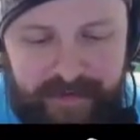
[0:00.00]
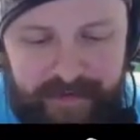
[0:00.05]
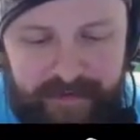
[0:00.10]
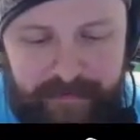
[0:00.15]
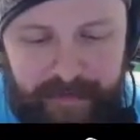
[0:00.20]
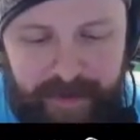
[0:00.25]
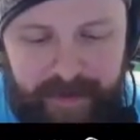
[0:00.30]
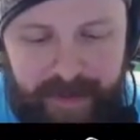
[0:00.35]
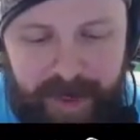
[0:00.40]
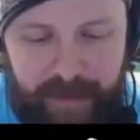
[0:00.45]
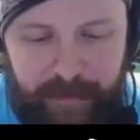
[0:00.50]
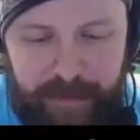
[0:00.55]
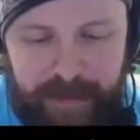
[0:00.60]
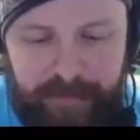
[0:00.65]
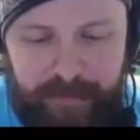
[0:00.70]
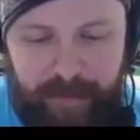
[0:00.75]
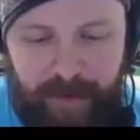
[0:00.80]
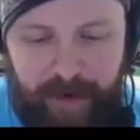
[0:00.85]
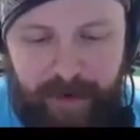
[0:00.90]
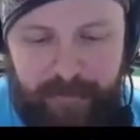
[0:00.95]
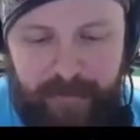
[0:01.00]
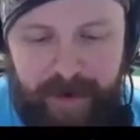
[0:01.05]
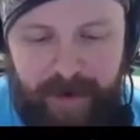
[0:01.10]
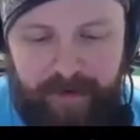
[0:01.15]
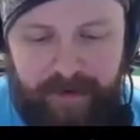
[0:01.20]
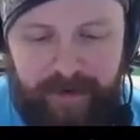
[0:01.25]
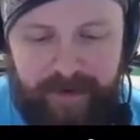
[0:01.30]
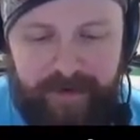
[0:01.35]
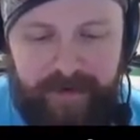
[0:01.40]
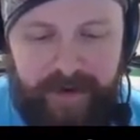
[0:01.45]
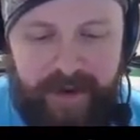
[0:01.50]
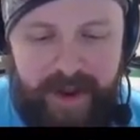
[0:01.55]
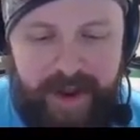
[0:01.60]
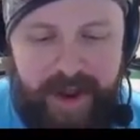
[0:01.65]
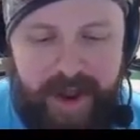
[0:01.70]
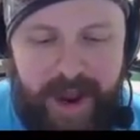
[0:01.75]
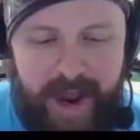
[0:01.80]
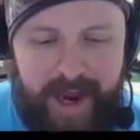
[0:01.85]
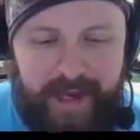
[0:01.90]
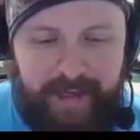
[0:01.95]
Mike Gabbery's barbarian
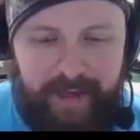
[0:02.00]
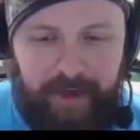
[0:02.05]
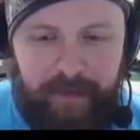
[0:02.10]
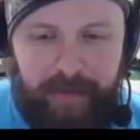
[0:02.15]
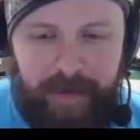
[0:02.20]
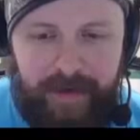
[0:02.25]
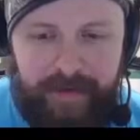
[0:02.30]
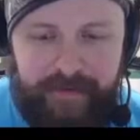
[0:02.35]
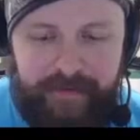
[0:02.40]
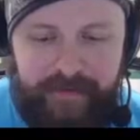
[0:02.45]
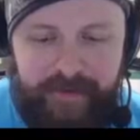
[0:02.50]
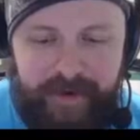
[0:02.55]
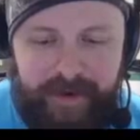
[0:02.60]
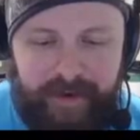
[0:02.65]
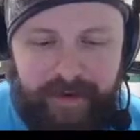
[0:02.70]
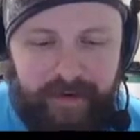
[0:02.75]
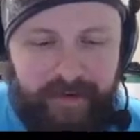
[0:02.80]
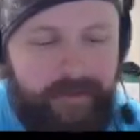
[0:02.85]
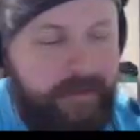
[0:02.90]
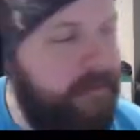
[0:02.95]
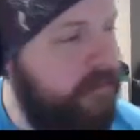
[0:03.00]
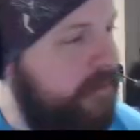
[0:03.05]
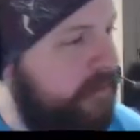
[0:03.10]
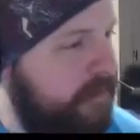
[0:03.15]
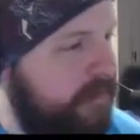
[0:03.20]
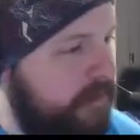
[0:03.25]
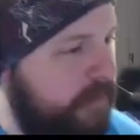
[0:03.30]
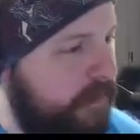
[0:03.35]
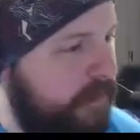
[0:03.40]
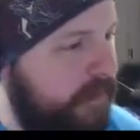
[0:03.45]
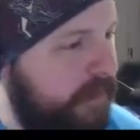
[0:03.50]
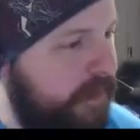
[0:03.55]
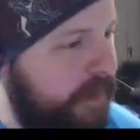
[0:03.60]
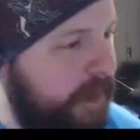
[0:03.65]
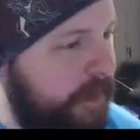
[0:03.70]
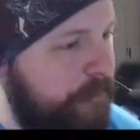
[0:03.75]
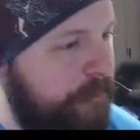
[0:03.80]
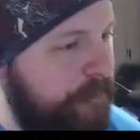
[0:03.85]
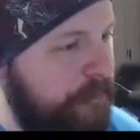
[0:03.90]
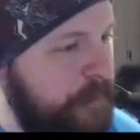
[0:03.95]
hanging out by the fire, cooking it
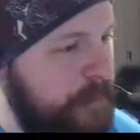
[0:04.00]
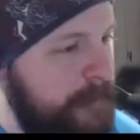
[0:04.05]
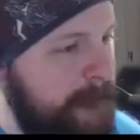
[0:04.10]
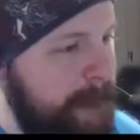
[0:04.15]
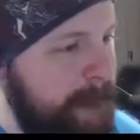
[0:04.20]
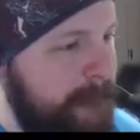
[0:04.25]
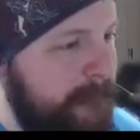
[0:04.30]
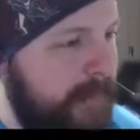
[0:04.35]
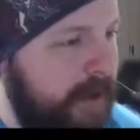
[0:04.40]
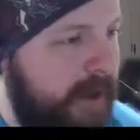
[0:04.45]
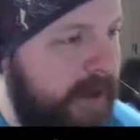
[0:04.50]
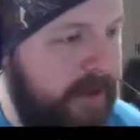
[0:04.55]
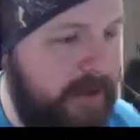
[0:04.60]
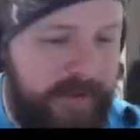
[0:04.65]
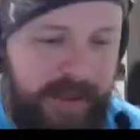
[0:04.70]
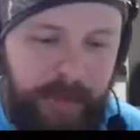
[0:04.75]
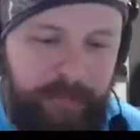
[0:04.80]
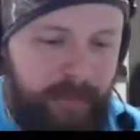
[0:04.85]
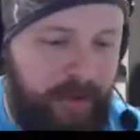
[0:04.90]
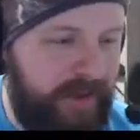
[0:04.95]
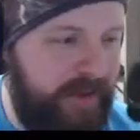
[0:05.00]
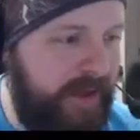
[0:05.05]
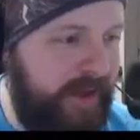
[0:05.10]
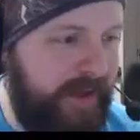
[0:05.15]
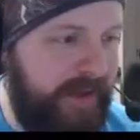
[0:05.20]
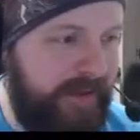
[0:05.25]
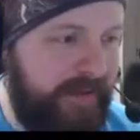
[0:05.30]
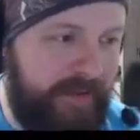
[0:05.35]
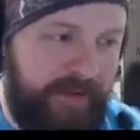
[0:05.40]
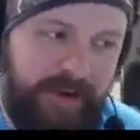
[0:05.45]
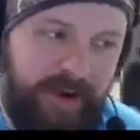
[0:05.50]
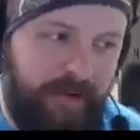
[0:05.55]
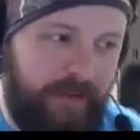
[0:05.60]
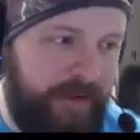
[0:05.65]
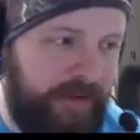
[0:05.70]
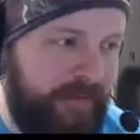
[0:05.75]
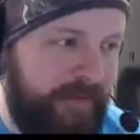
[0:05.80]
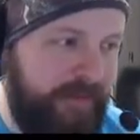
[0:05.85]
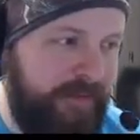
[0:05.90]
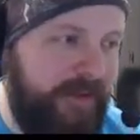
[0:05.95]
up. All top right lighting. You know
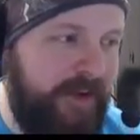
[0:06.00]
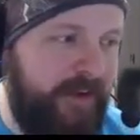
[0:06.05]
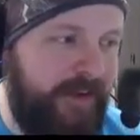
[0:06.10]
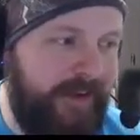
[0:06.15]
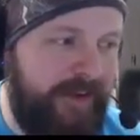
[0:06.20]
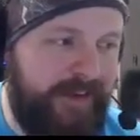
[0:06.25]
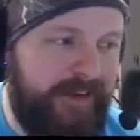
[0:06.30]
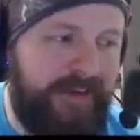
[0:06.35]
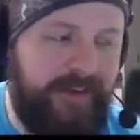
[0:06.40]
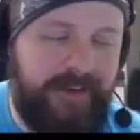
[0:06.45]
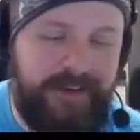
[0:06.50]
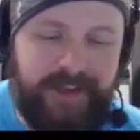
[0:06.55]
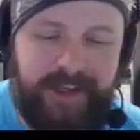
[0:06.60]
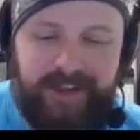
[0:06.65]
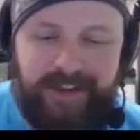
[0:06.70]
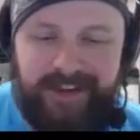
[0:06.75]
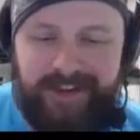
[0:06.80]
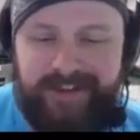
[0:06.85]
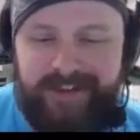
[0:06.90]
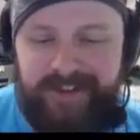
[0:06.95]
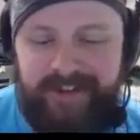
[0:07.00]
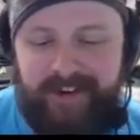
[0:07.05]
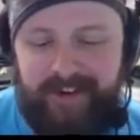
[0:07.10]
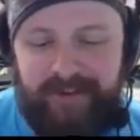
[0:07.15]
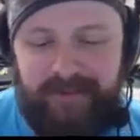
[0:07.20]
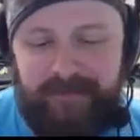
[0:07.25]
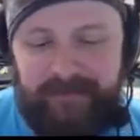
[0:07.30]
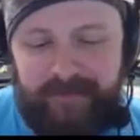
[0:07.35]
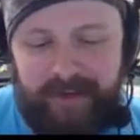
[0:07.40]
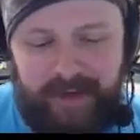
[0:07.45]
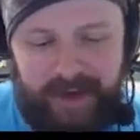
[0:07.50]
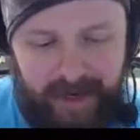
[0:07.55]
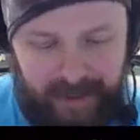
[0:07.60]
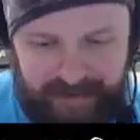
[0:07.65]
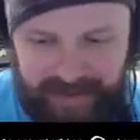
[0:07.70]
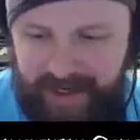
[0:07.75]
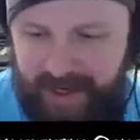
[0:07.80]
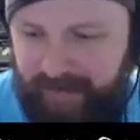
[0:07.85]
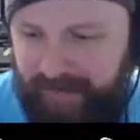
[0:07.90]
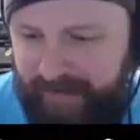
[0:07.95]
it, Shylex, you know.
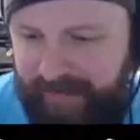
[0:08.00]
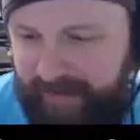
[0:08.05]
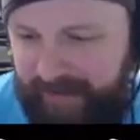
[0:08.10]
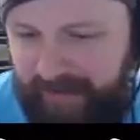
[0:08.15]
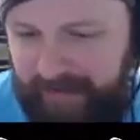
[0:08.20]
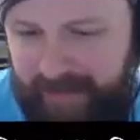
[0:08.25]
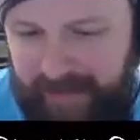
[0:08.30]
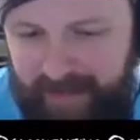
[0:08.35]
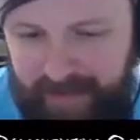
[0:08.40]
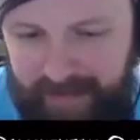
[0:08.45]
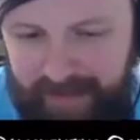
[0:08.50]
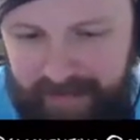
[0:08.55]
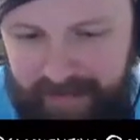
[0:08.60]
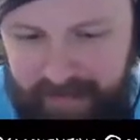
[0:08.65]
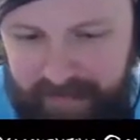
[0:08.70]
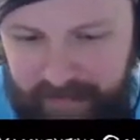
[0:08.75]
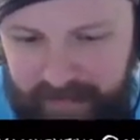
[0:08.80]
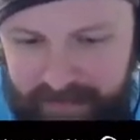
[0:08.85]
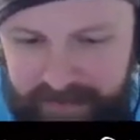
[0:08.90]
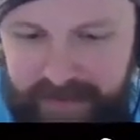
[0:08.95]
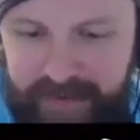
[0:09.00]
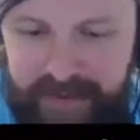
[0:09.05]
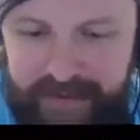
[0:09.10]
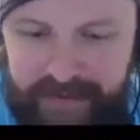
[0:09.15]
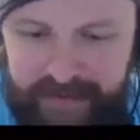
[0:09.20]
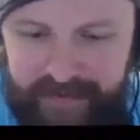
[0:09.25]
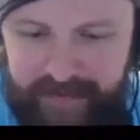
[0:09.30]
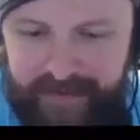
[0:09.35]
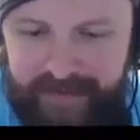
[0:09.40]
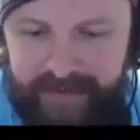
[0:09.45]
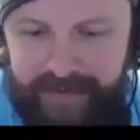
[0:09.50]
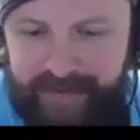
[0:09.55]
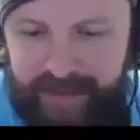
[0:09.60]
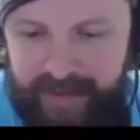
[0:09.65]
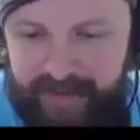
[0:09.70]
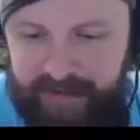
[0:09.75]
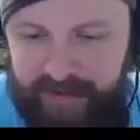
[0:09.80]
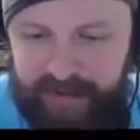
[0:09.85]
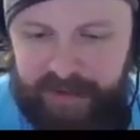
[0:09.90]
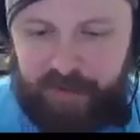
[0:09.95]
Actually, yeah, everything. See, this thing's
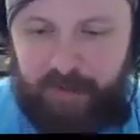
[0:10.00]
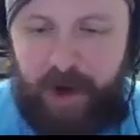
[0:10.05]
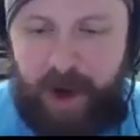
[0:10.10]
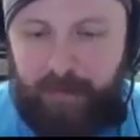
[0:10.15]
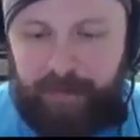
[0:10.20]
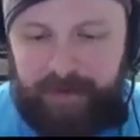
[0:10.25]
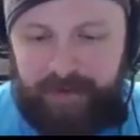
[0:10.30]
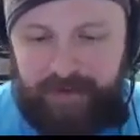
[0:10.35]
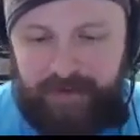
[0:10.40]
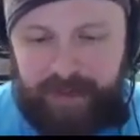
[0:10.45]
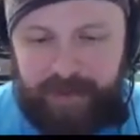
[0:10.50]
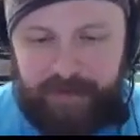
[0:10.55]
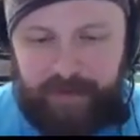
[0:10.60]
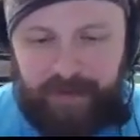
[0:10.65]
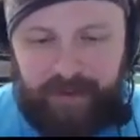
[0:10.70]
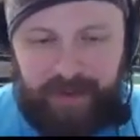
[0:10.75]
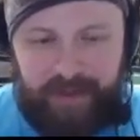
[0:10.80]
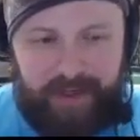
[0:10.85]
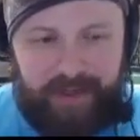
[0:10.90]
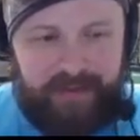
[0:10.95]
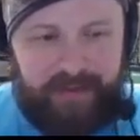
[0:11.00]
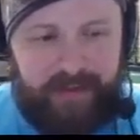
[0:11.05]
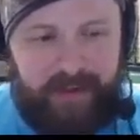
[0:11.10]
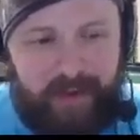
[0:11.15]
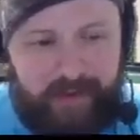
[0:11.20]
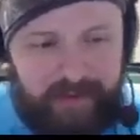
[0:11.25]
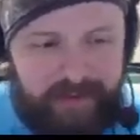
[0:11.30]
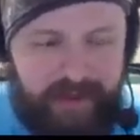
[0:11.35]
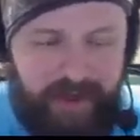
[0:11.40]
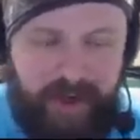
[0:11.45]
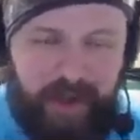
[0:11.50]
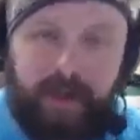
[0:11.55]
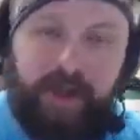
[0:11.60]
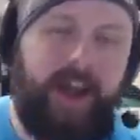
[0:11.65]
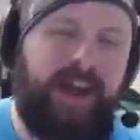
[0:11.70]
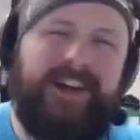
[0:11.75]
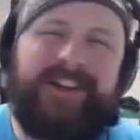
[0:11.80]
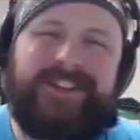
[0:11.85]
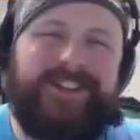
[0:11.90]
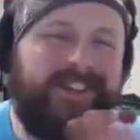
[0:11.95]
actually swapped. That's why the lighting's on the other side.
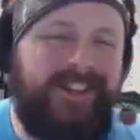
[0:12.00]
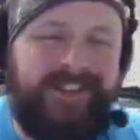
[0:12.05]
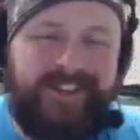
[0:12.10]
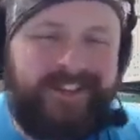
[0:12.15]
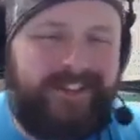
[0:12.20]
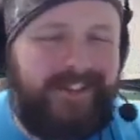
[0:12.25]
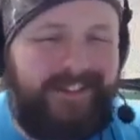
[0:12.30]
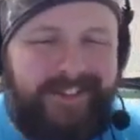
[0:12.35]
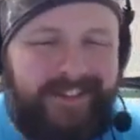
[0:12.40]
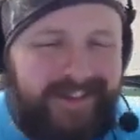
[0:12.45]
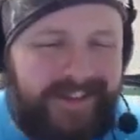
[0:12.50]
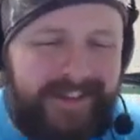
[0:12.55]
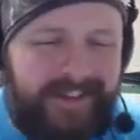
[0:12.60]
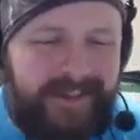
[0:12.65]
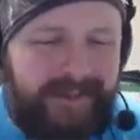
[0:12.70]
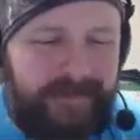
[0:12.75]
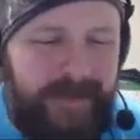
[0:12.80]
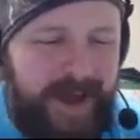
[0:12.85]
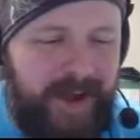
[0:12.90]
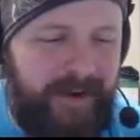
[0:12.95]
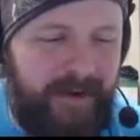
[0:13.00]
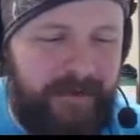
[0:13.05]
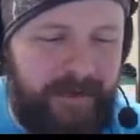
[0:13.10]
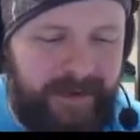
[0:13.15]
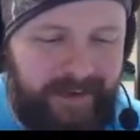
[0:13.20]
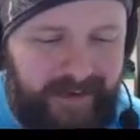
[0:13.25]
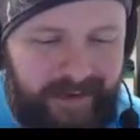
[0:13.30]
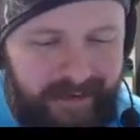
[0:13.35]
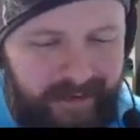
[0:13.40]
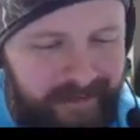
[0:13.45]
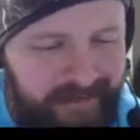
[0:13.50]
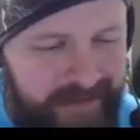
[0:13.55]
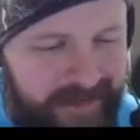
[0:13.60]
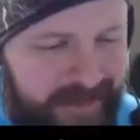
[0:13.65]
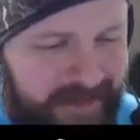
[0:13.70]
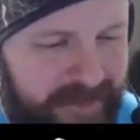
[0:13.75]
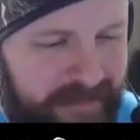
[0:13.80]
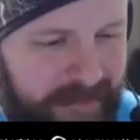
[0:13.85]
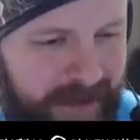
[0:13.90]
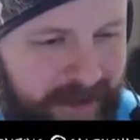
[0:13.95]
It just doesn't matter to me, you know? It
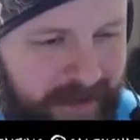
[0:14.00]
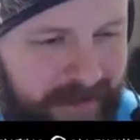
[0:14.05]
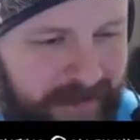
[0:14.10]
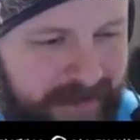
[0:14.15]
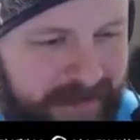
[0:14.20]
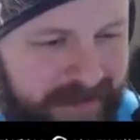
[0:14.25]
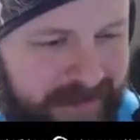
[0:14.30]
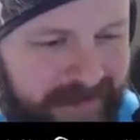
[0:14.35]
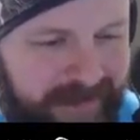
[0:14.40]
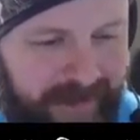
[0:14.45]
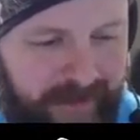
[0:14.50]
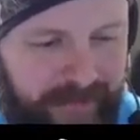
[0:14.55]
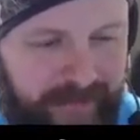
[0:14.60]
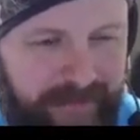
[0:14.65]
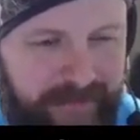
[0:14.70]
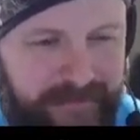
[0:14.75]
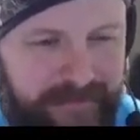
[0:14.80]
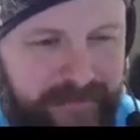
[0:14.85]
just doesn't matter to us enough.